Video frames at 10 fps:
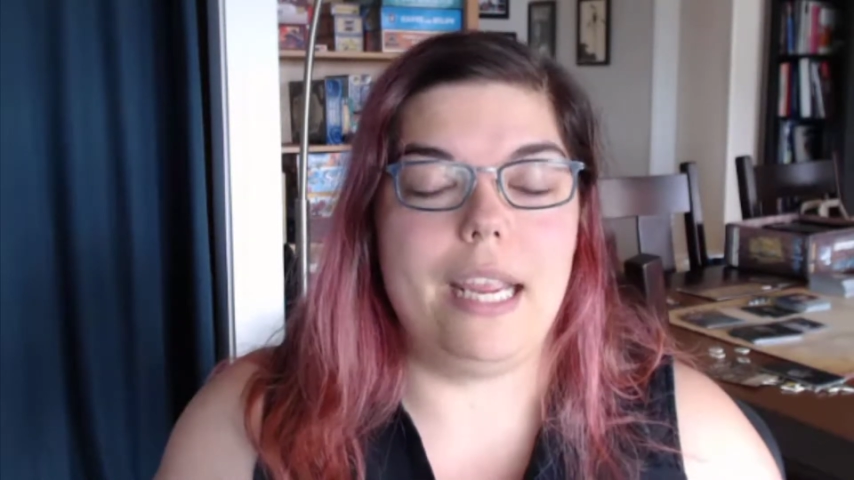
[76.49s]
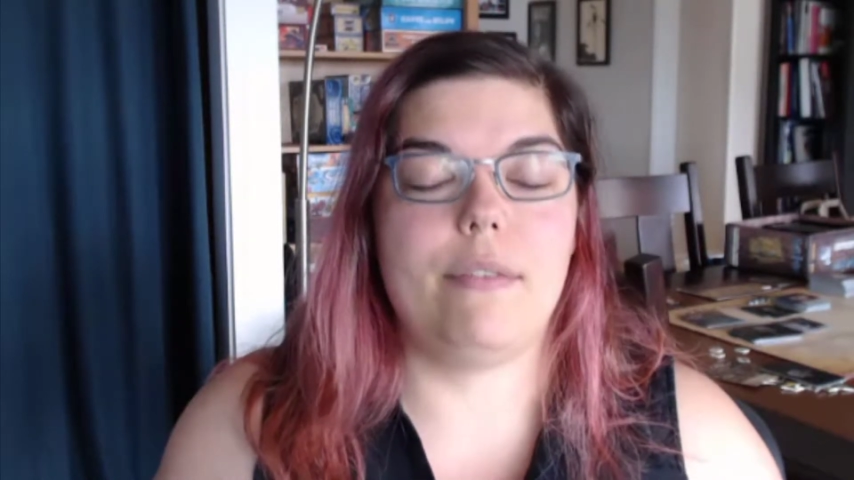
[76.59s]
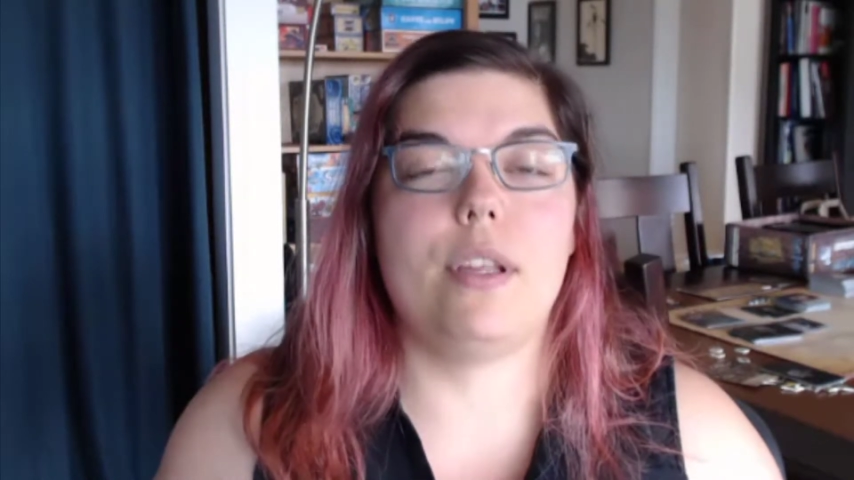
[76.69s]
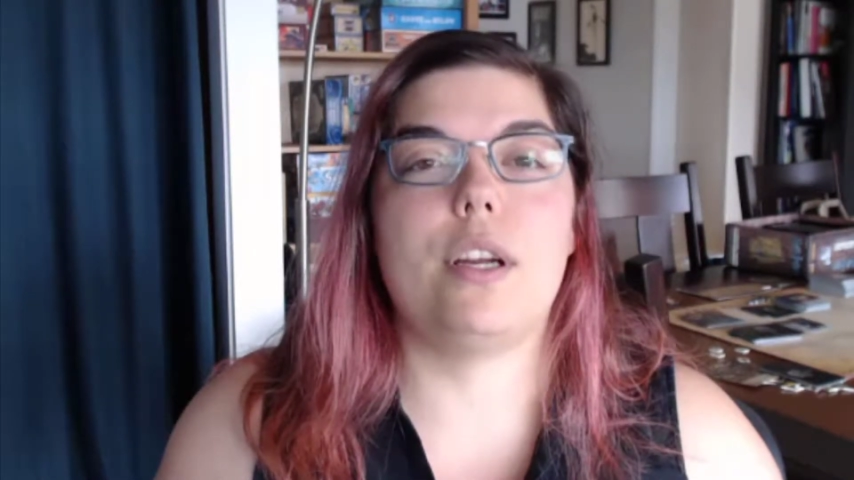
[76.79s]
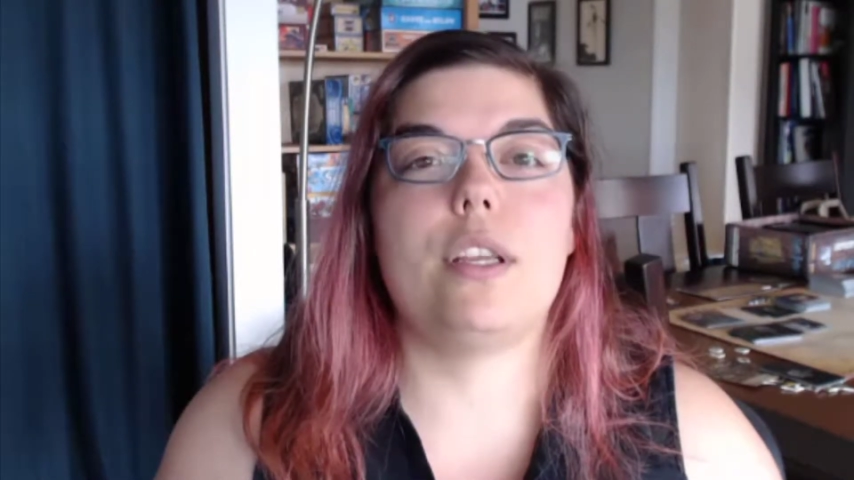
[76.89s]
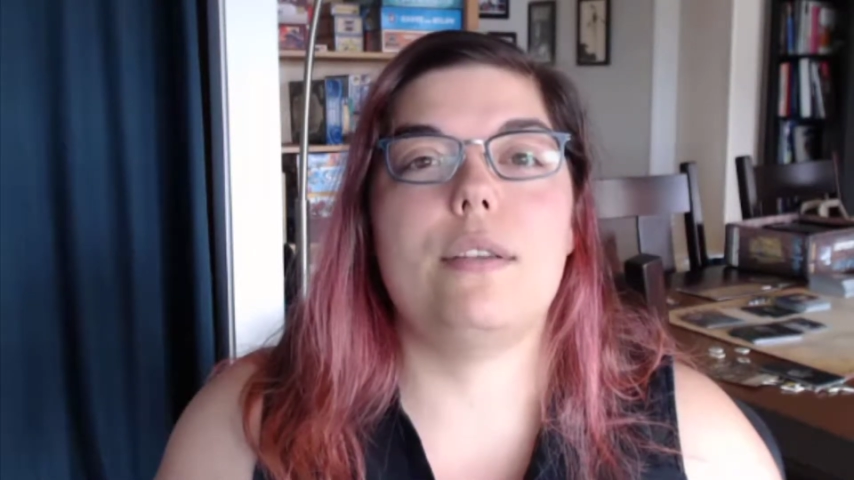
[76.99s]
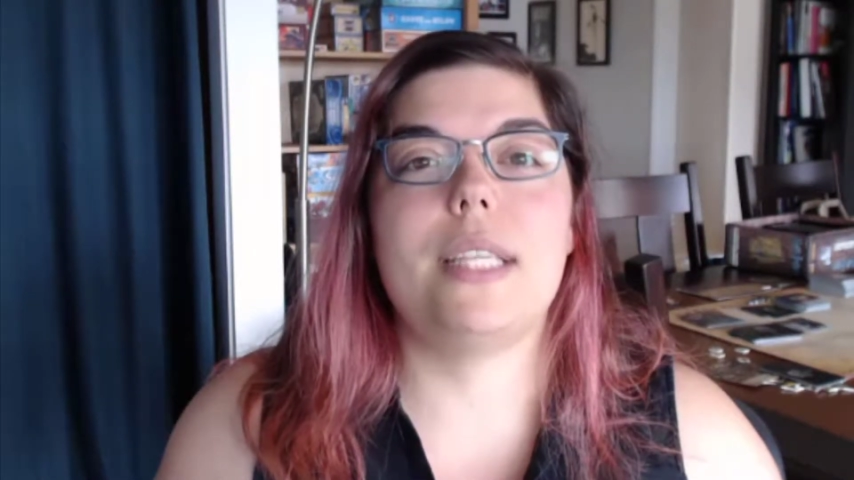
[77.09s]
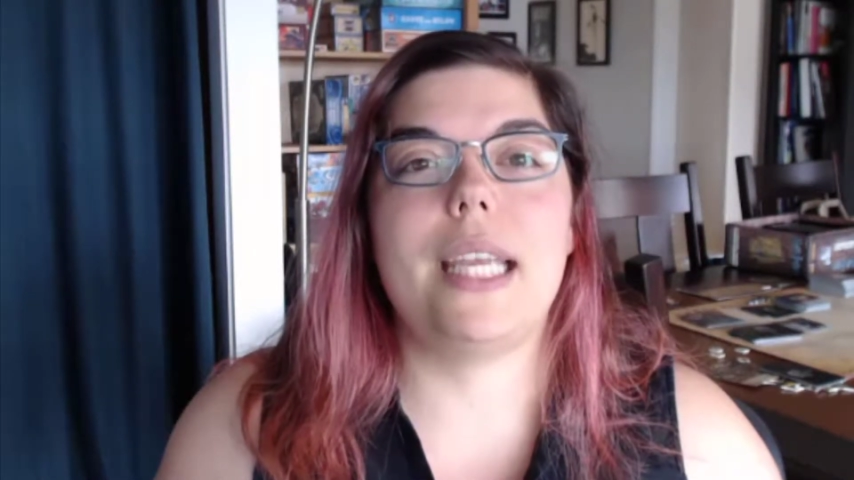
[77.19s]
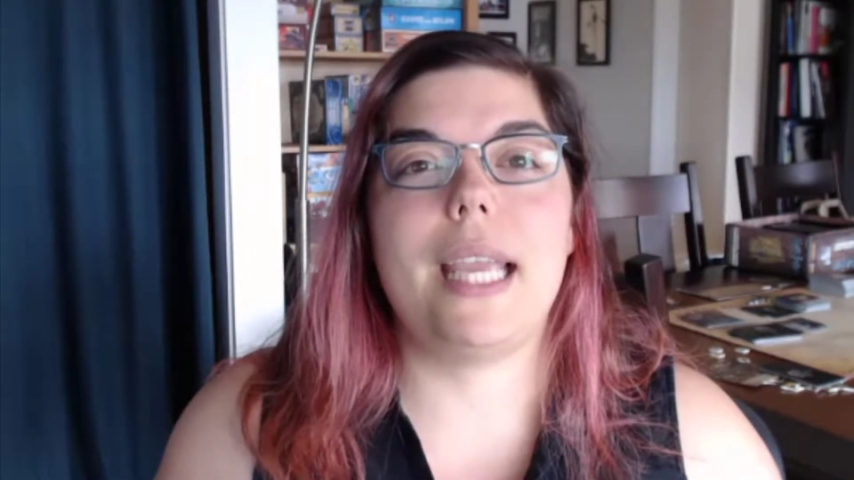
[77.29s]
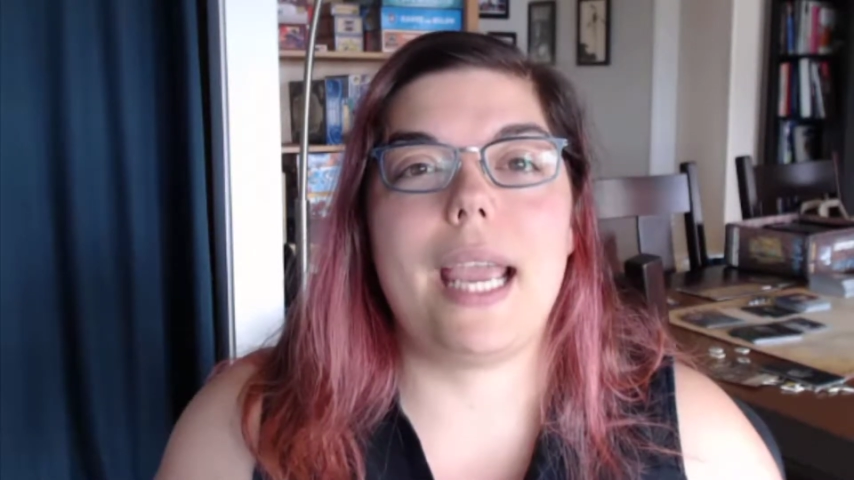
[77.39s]
If you're
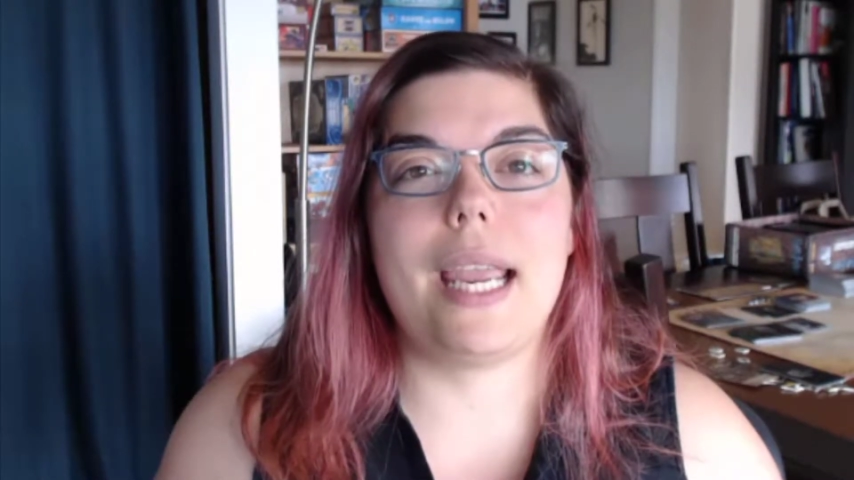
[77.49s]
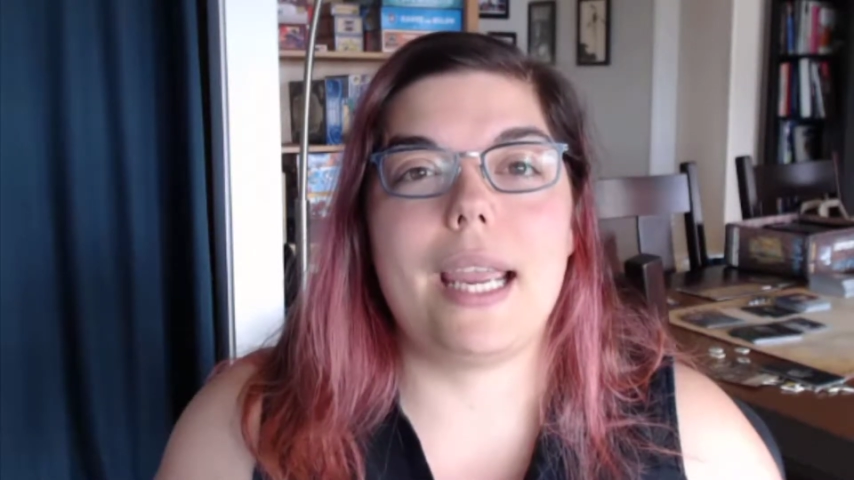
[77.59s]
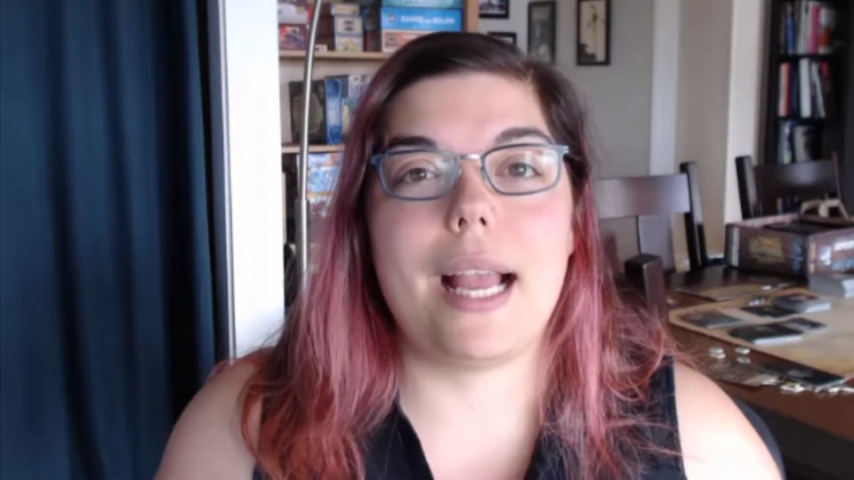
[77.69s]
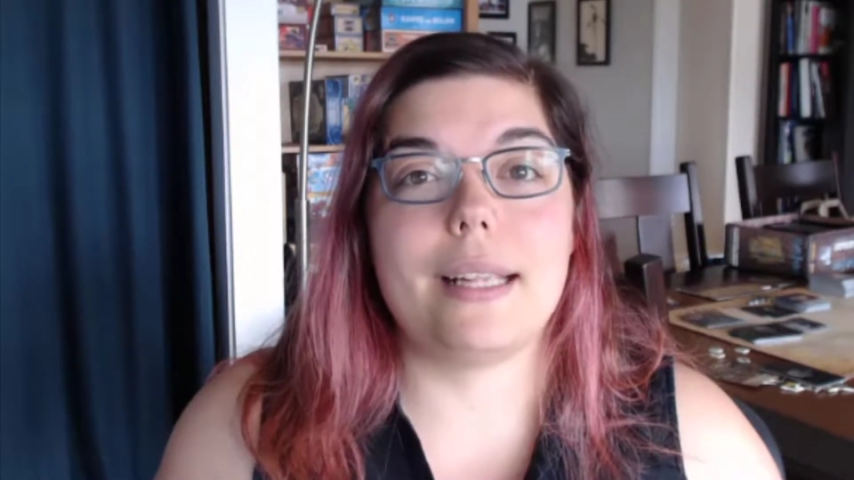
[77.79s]
using a